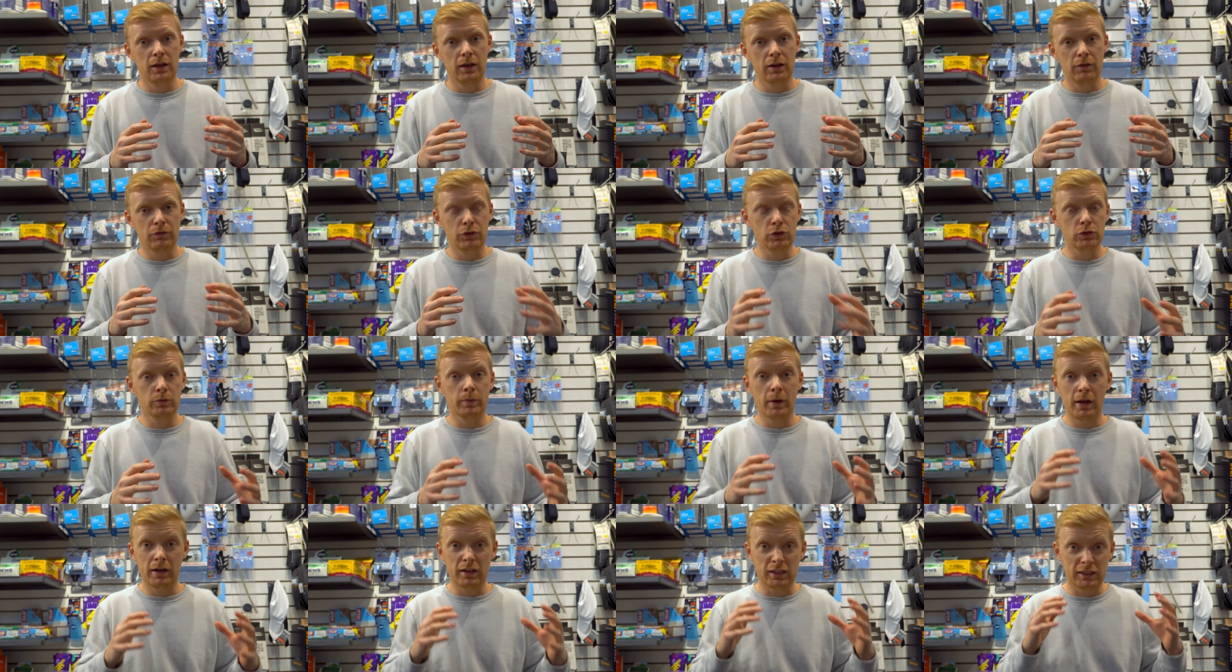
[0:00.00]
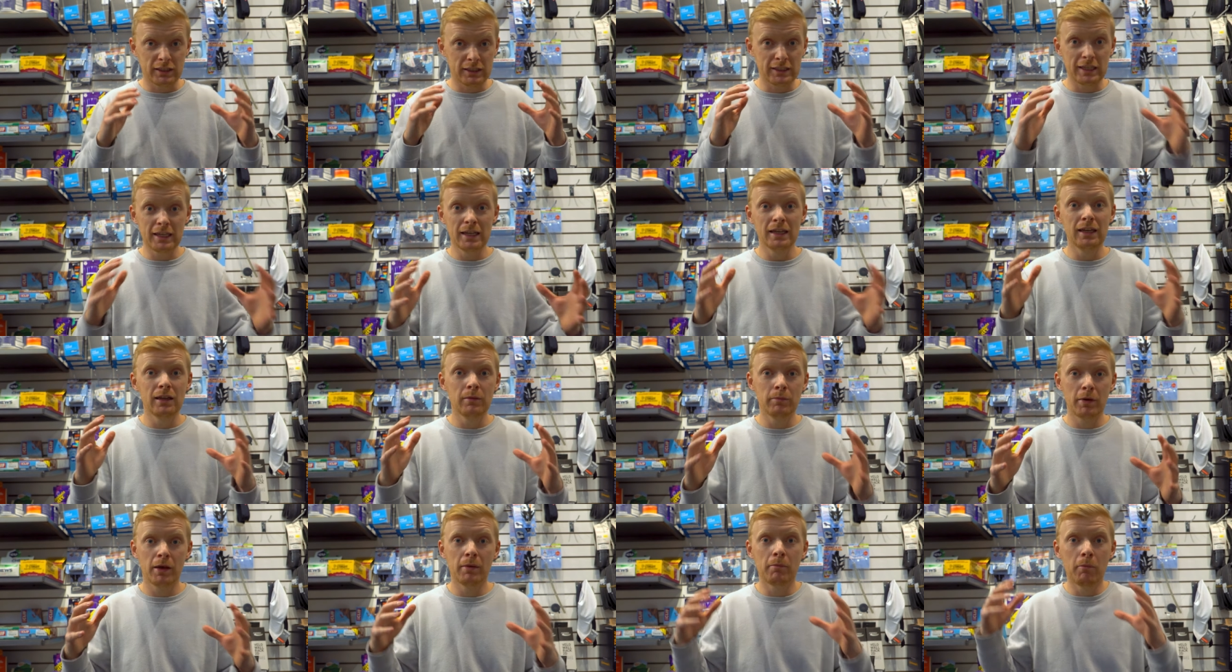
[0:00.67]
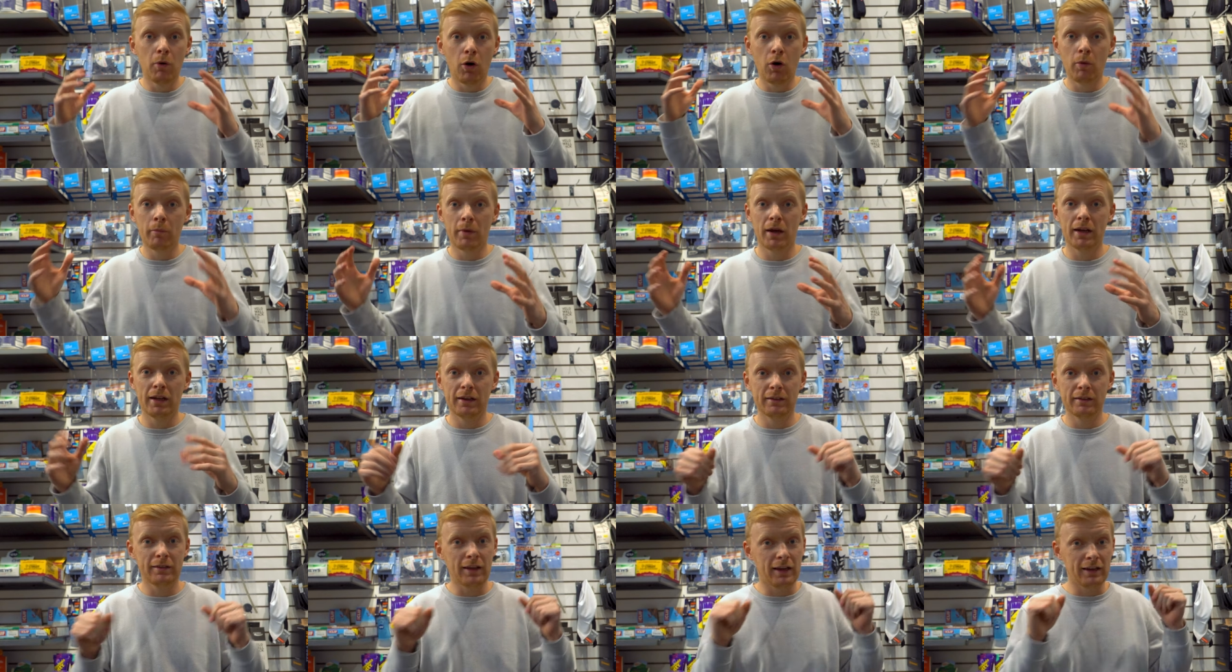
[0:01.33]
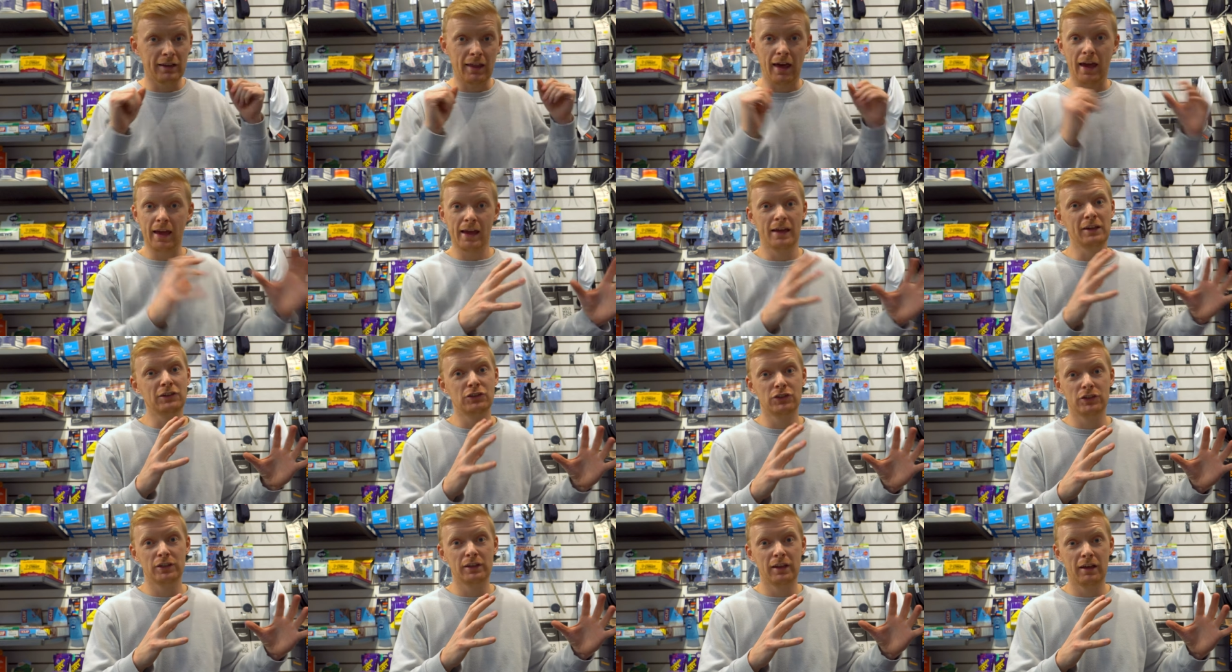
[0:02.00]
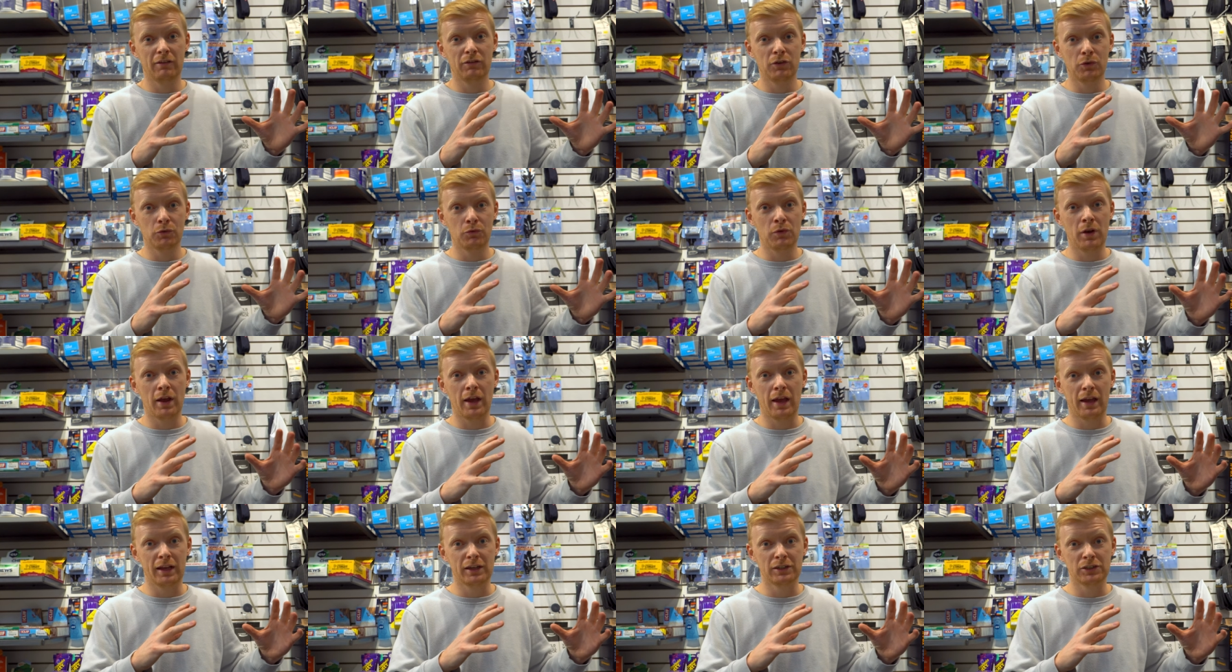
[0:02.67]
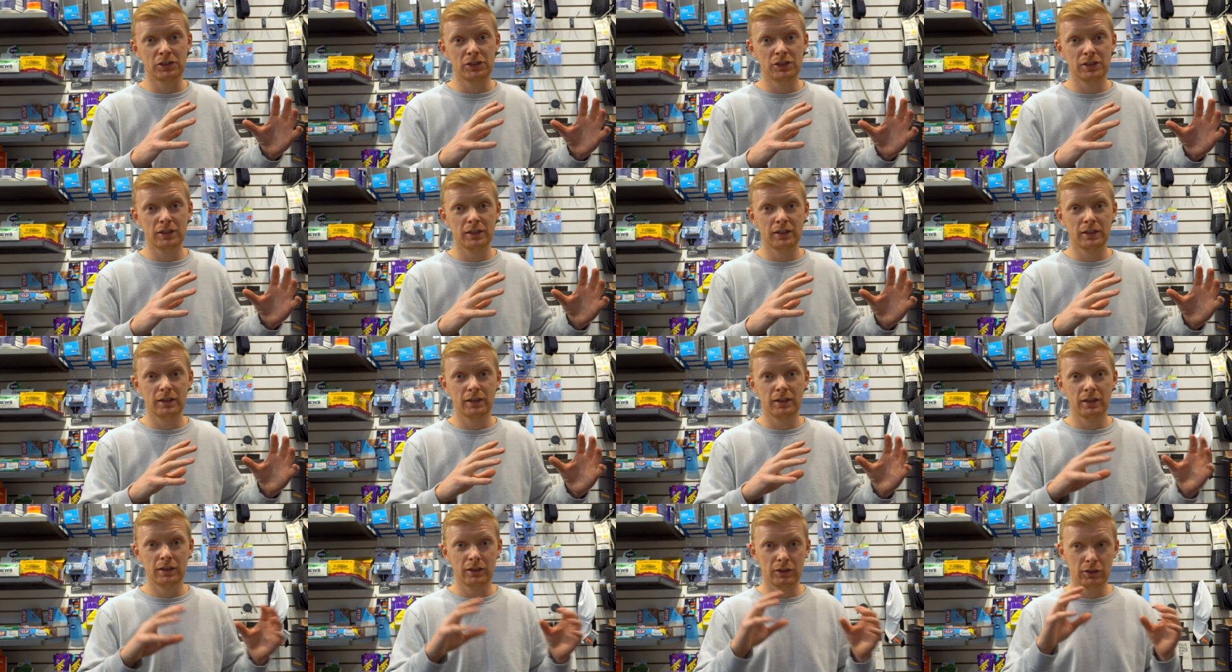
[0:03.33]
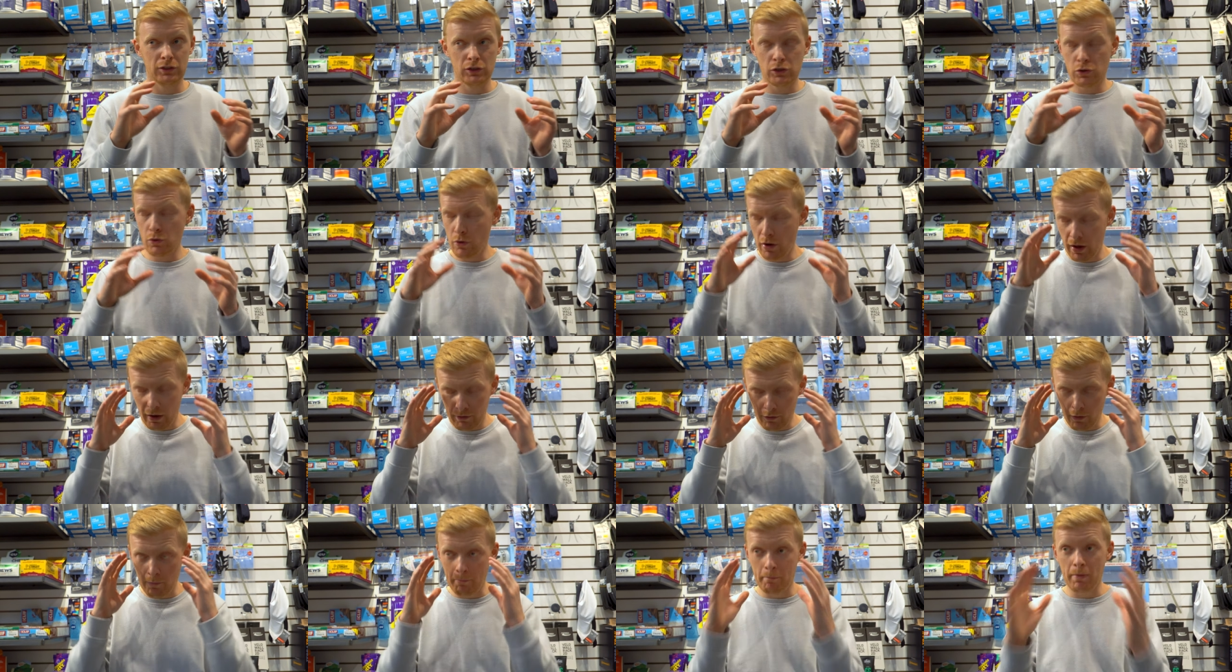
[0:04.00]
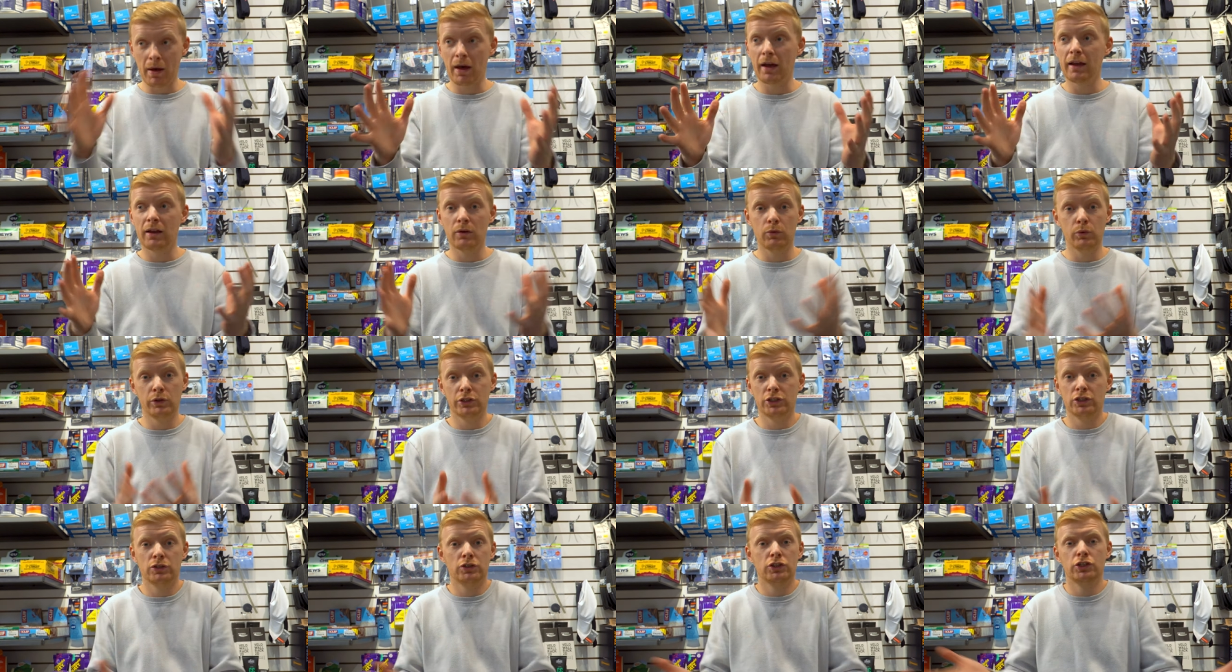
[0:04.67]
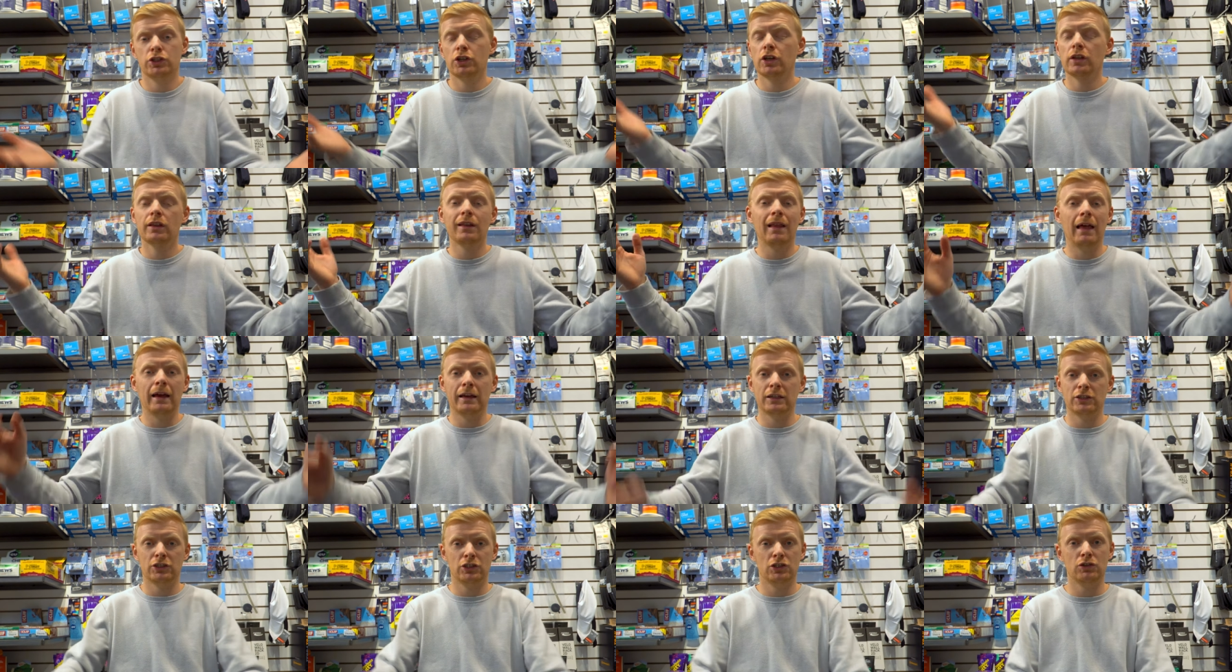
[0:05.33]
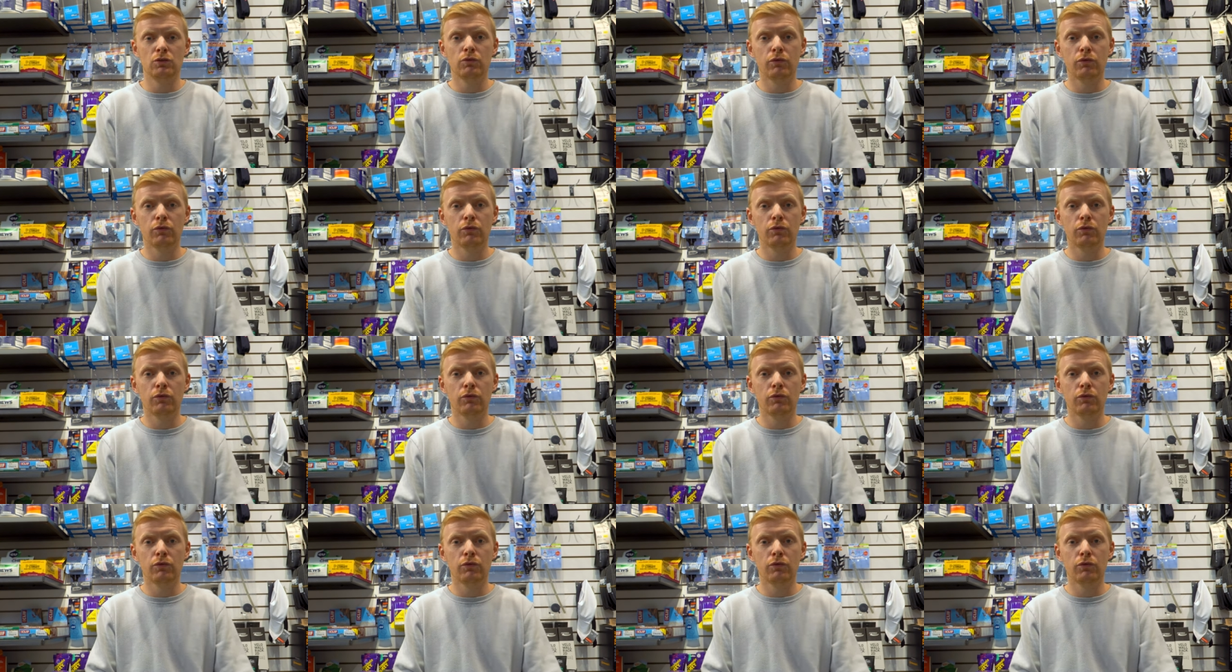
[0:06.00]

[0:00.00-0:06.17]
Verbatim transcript: if you spend a teeny bit more money than that entry level range, you have a bike which should last you